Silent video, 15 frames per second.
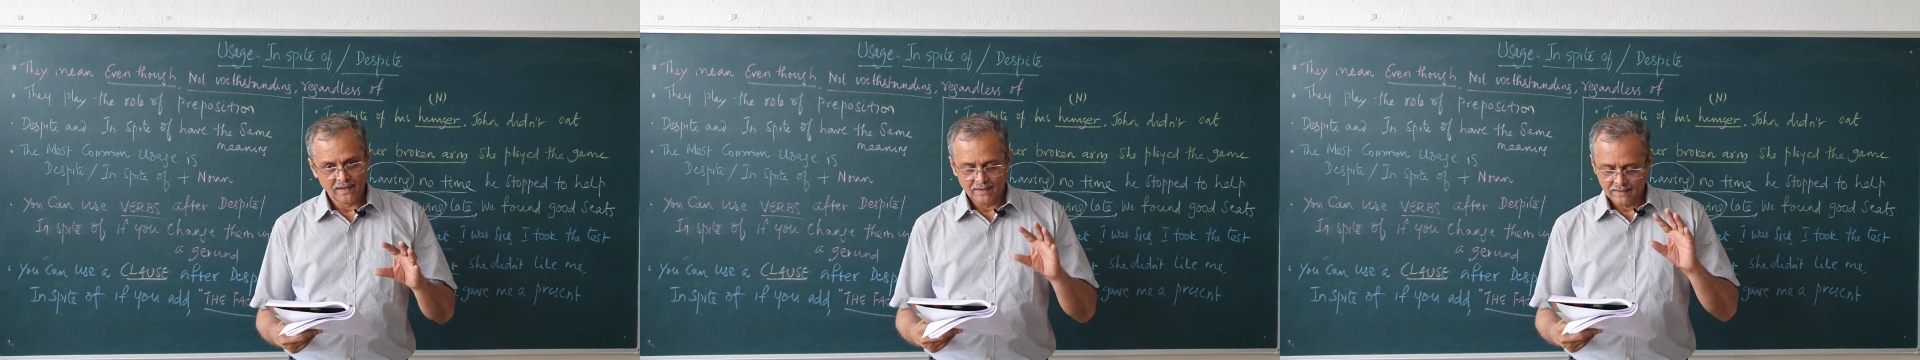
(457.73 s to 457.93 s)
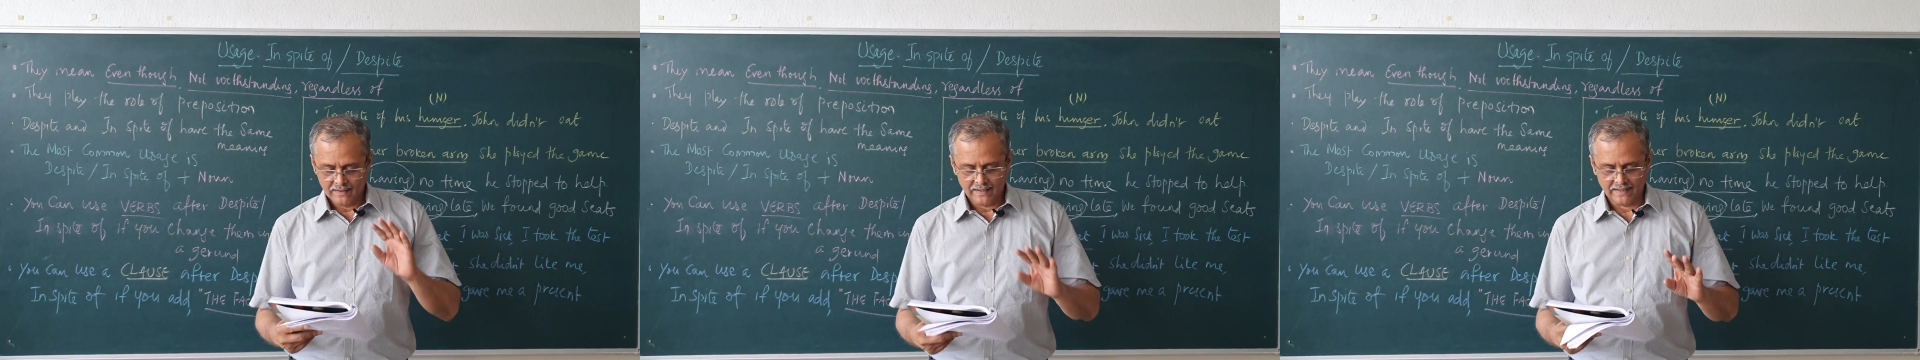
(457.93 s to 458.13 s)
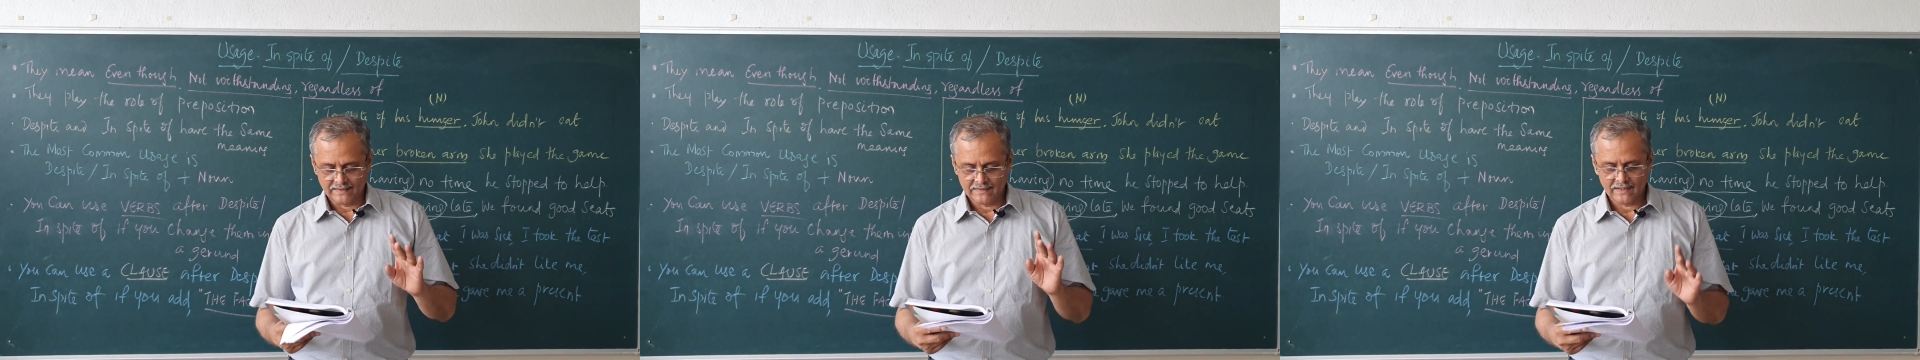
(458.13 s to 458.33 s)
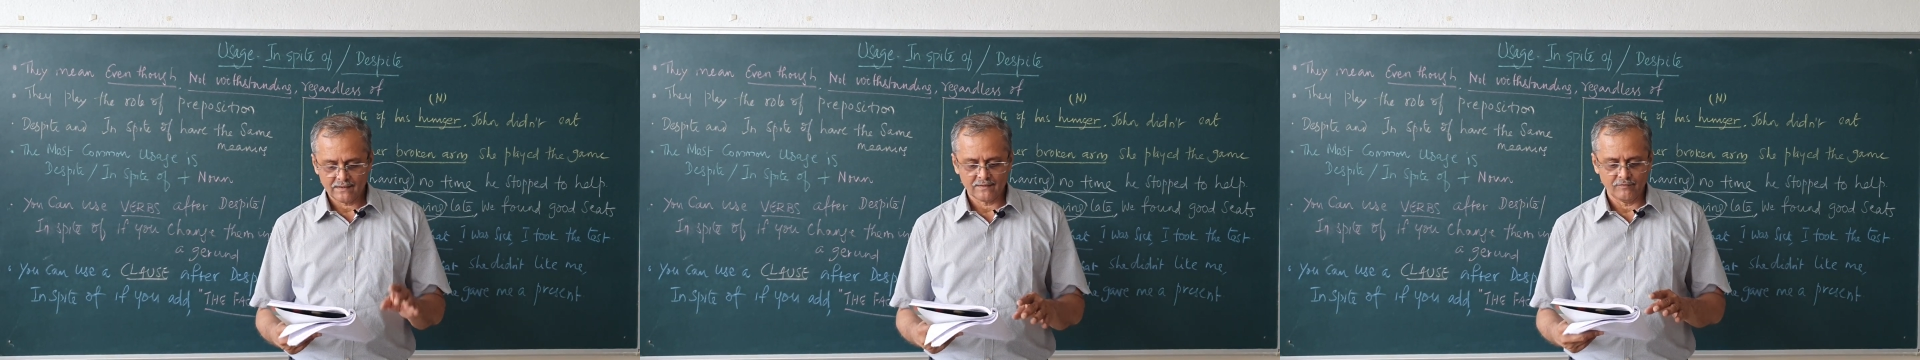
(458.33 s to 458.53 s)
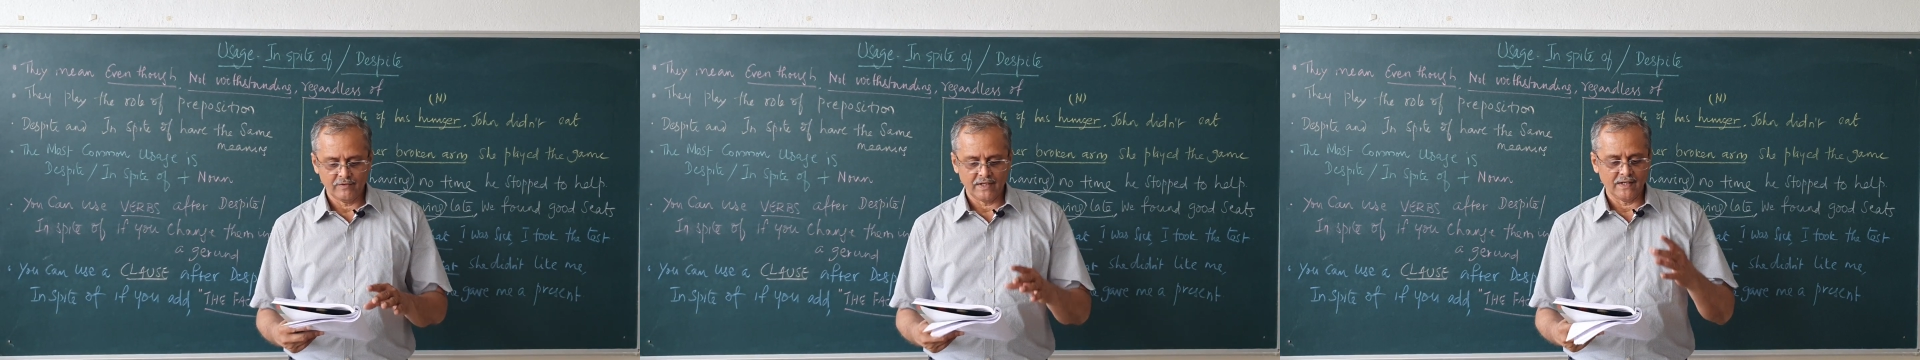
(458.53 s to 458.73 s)
Like that
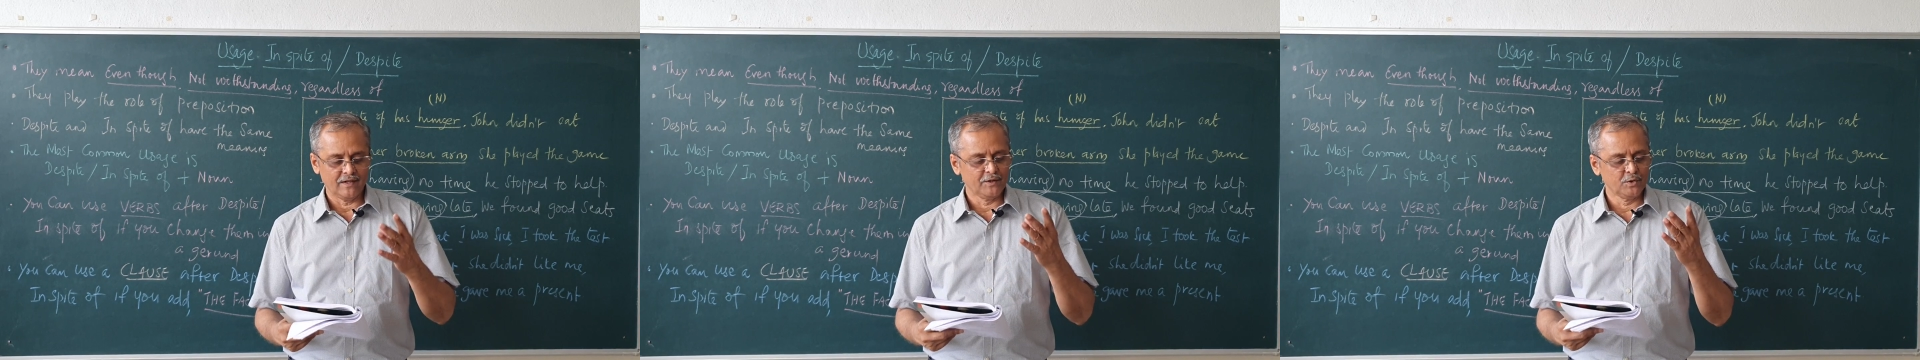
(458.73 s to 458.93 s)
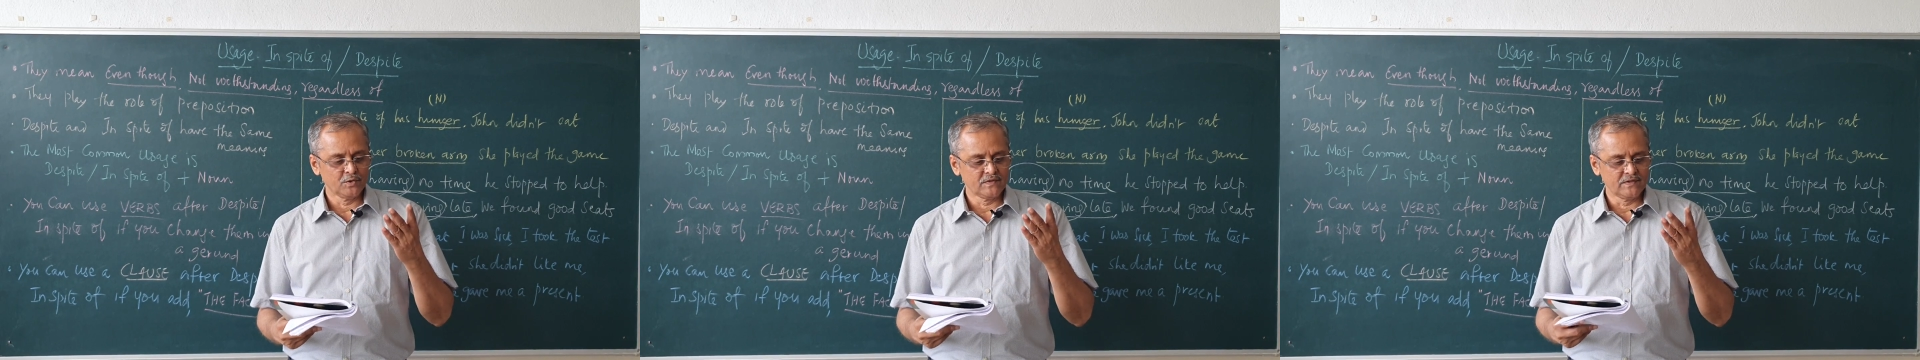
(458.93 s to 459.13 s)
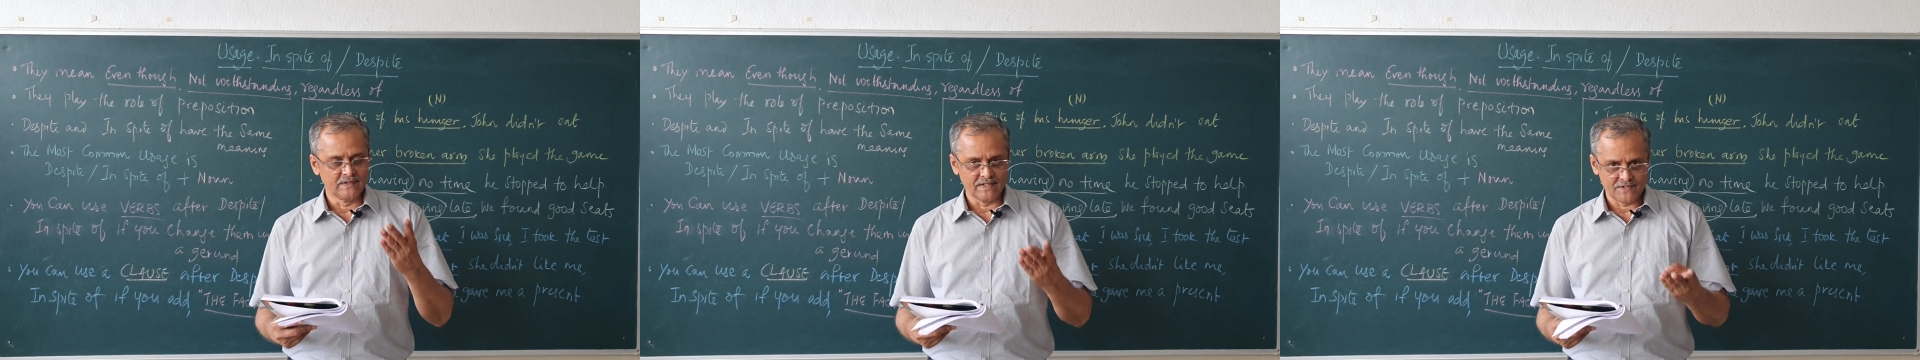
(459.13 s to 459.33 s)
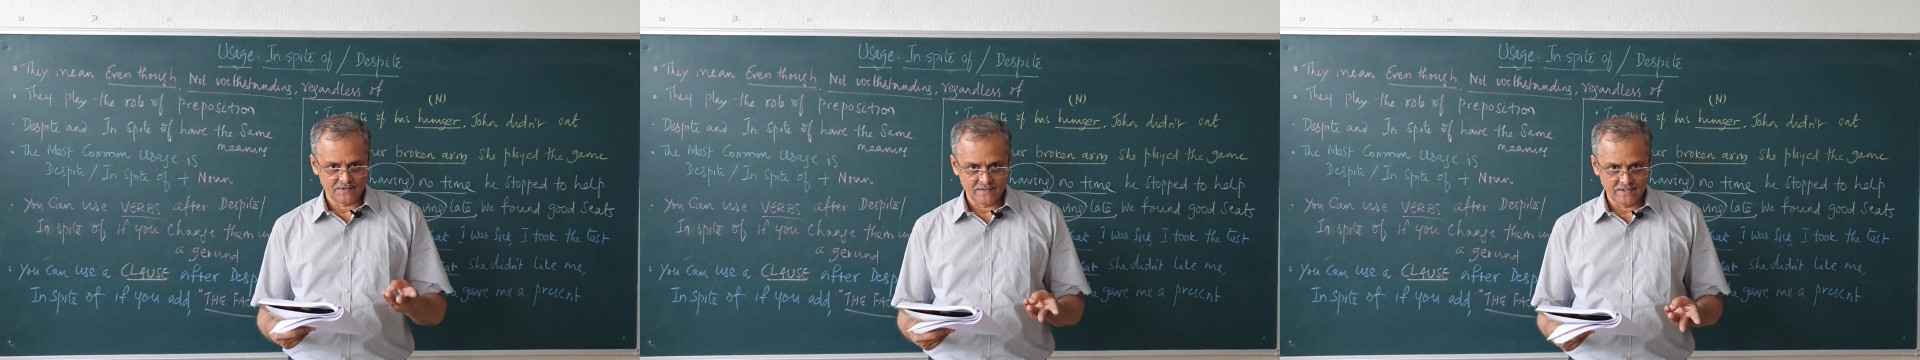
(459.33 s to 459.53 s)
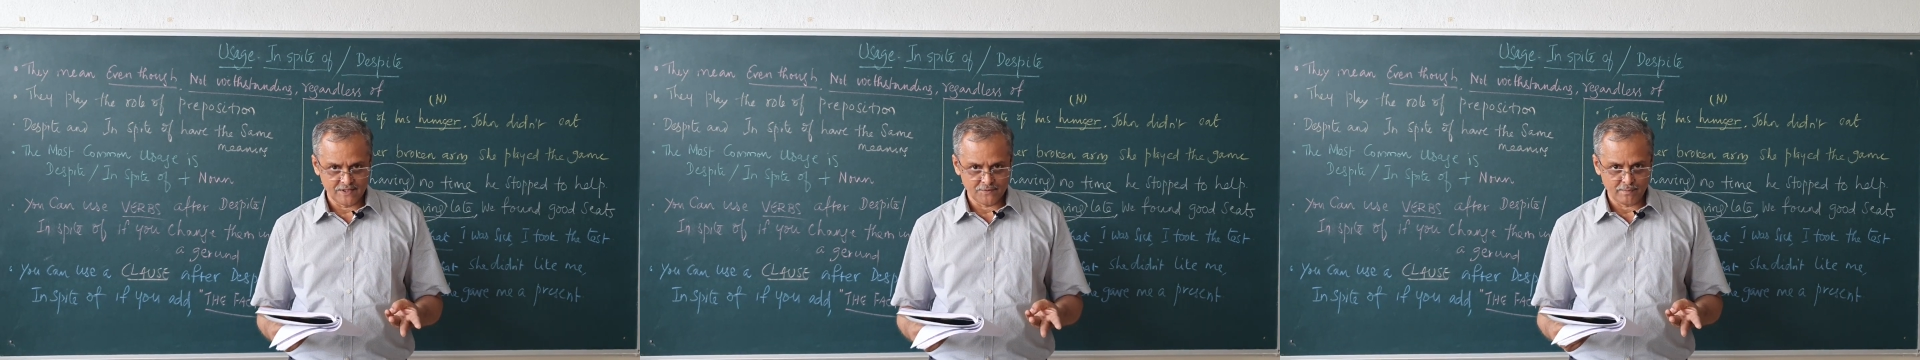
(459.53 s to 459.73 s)
we can use
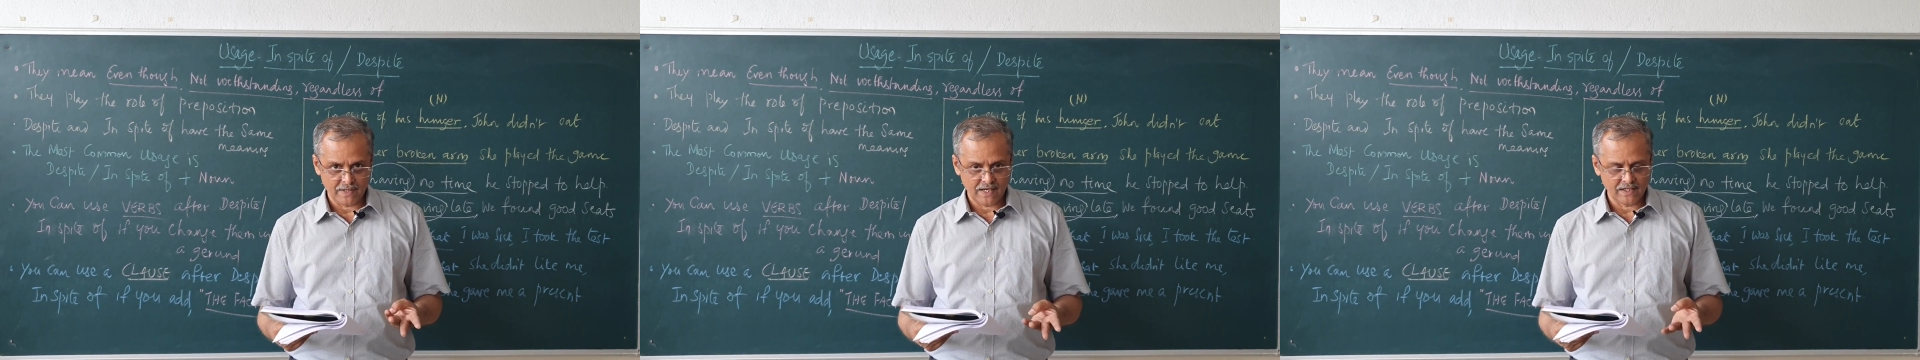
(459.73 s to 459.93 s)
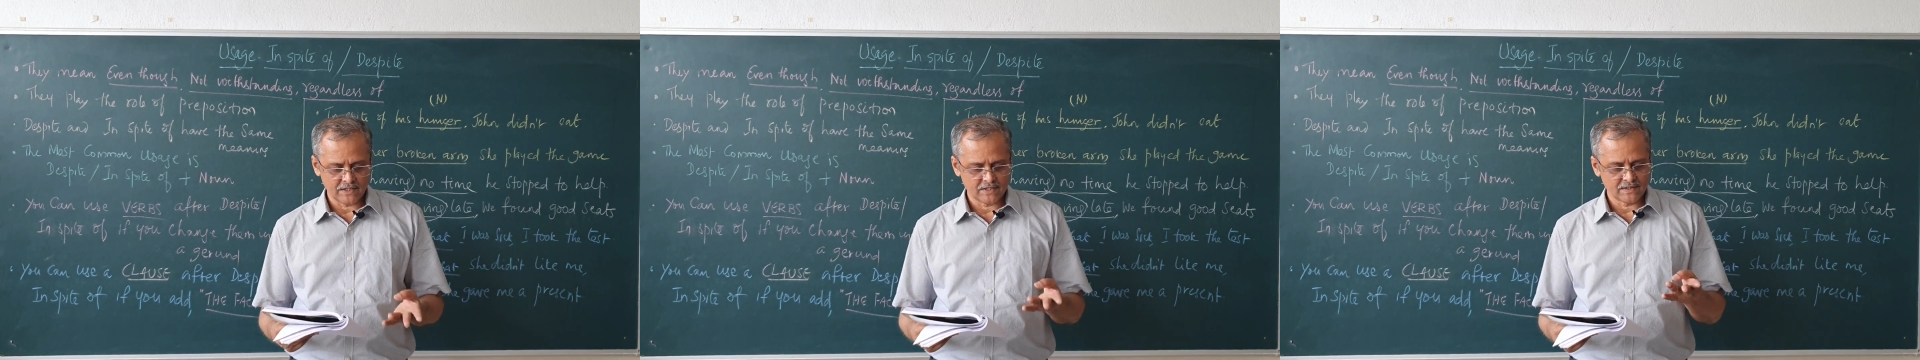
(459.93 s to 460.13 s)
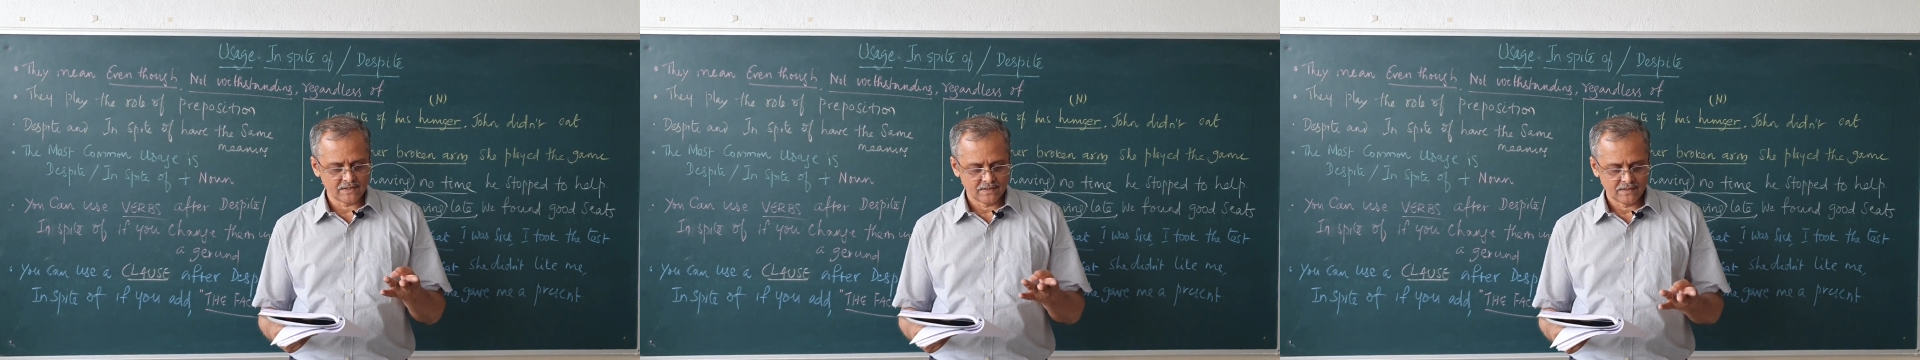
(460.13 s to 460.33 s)
despite,